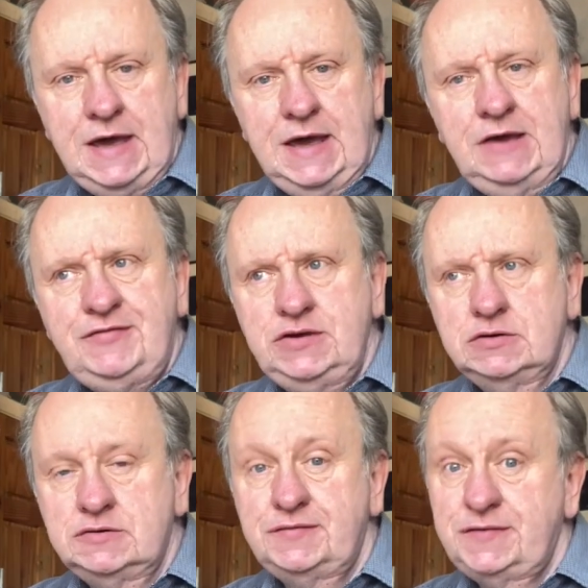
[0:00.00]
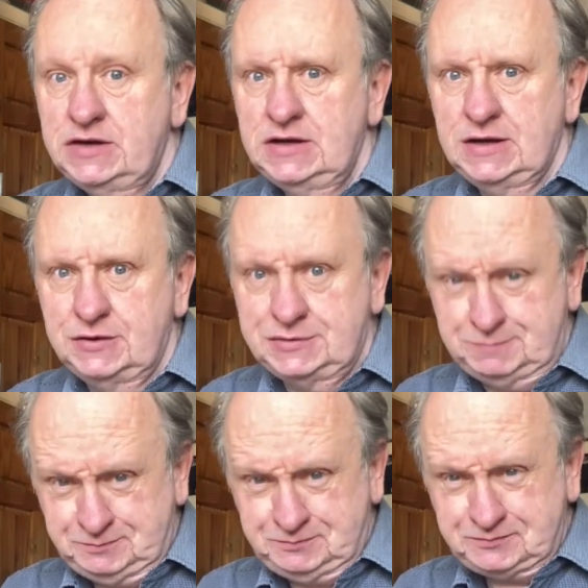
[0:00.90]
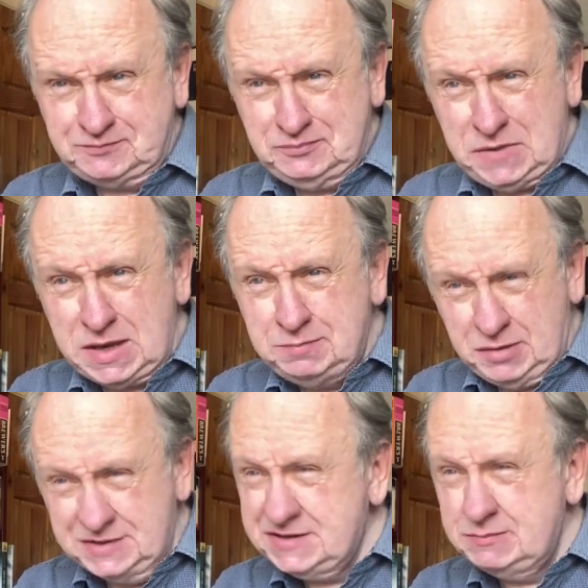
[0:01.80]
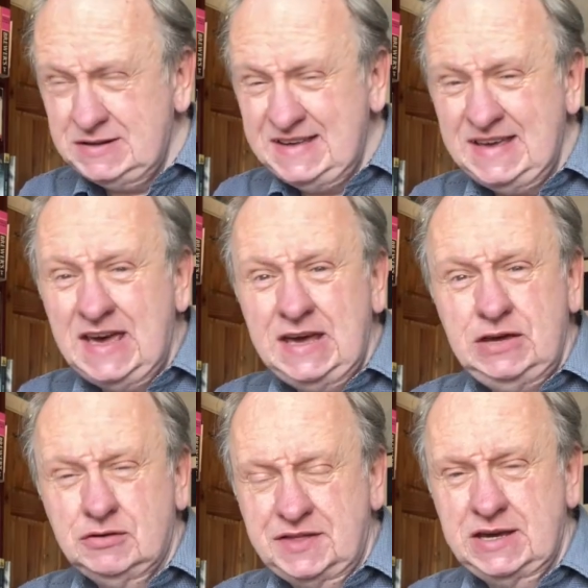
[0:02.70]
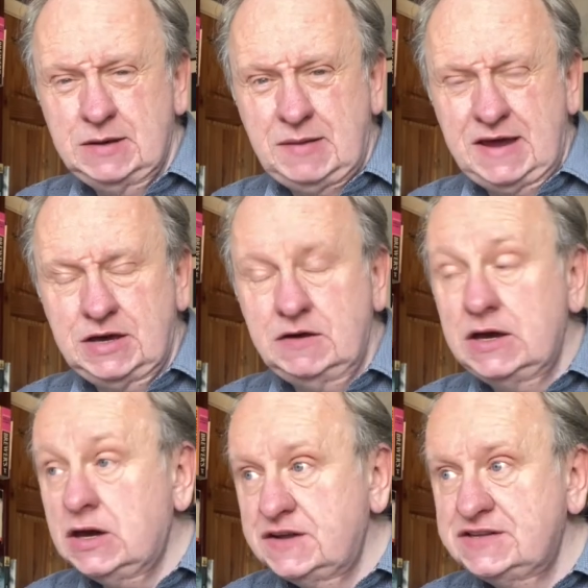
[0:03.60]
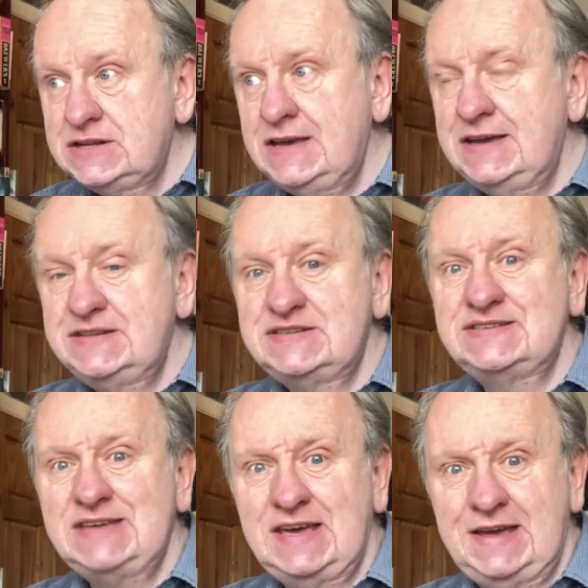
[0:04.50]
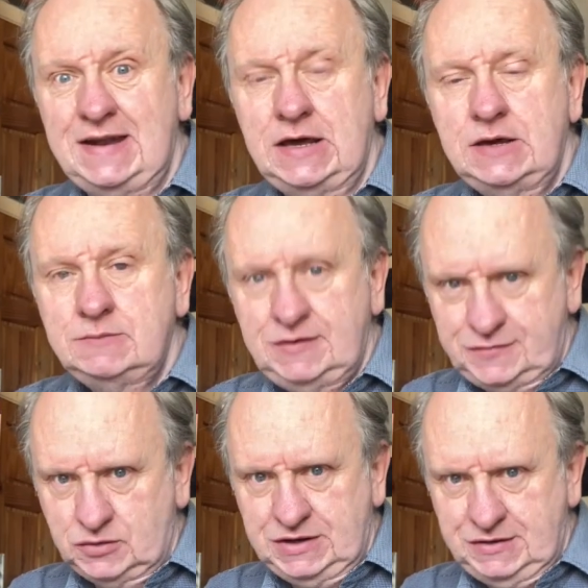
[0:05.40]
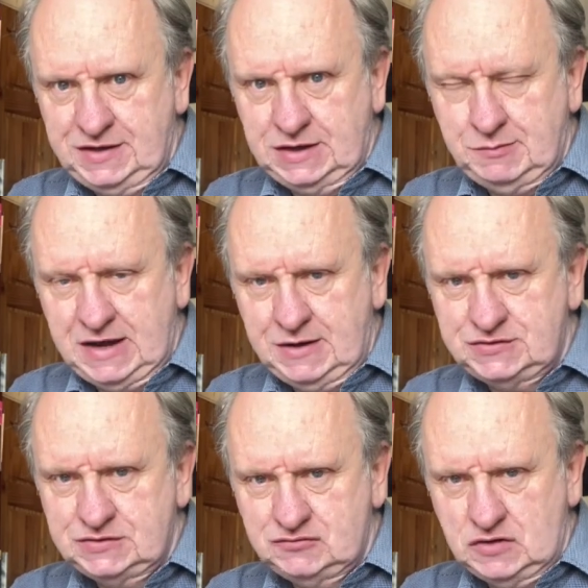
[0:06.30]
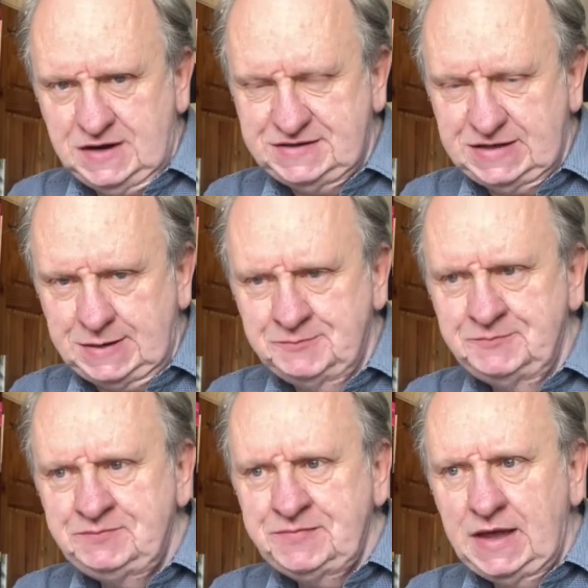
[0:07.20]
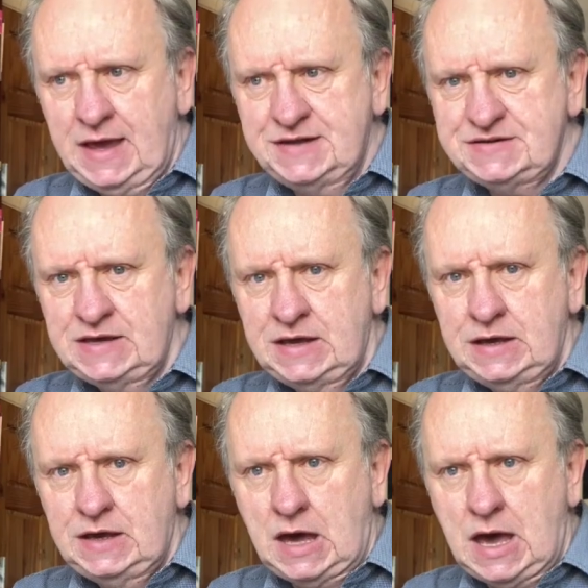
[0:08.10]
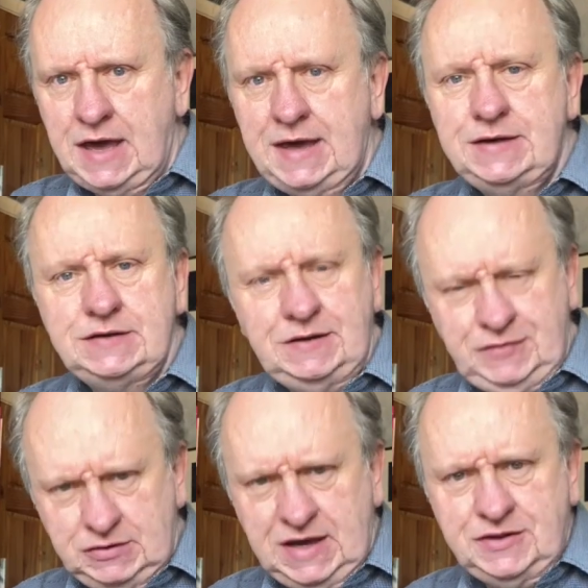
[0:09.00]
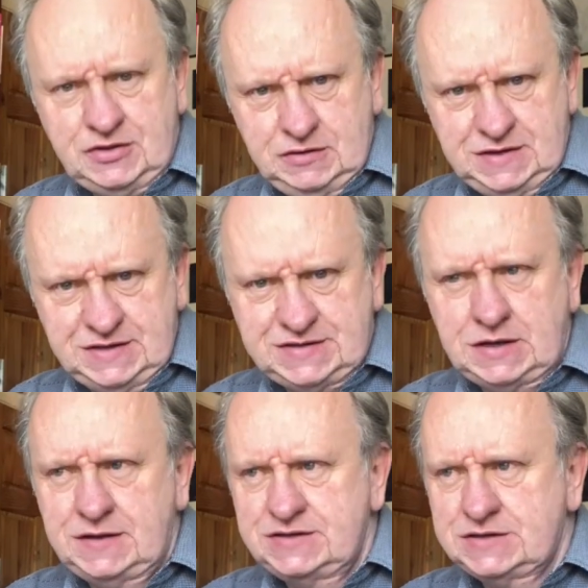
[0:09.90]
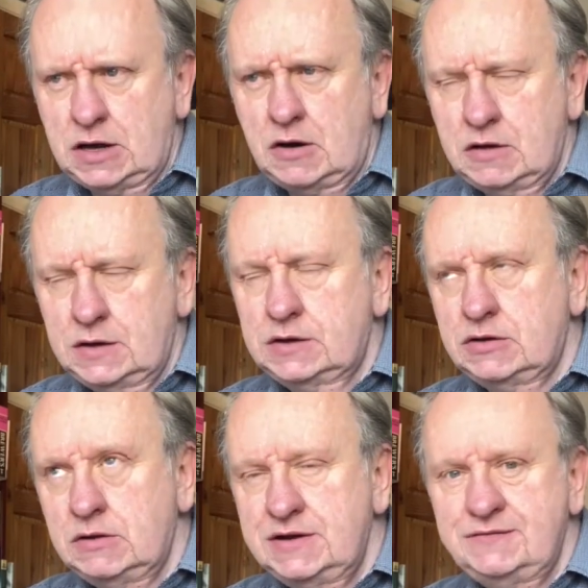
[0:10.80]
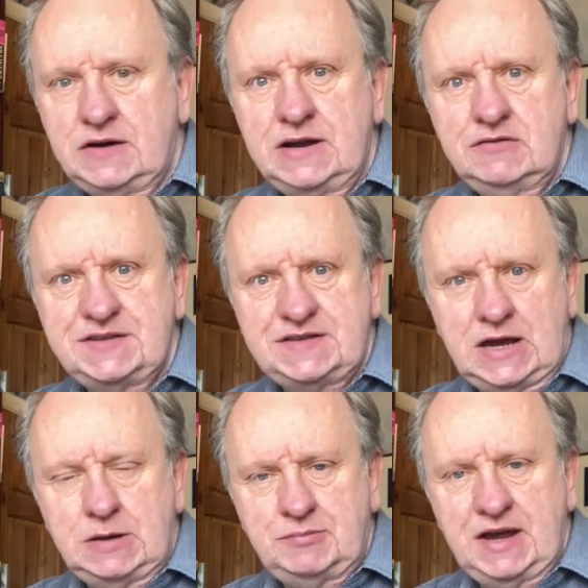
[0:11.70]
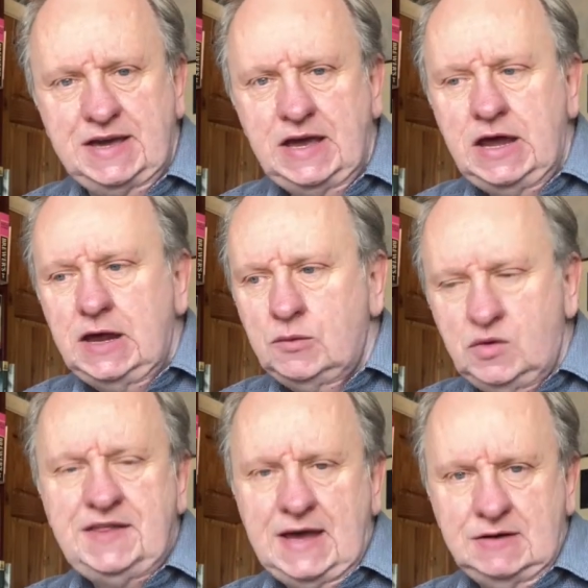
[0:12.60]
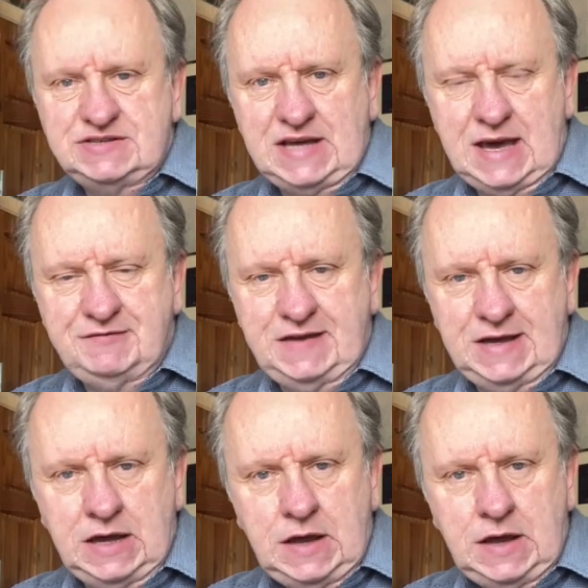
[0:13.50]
If you're furloughed, possibly you'll think about going utterly insane before you think about writing. And if you get through this coronavirus outbreak without having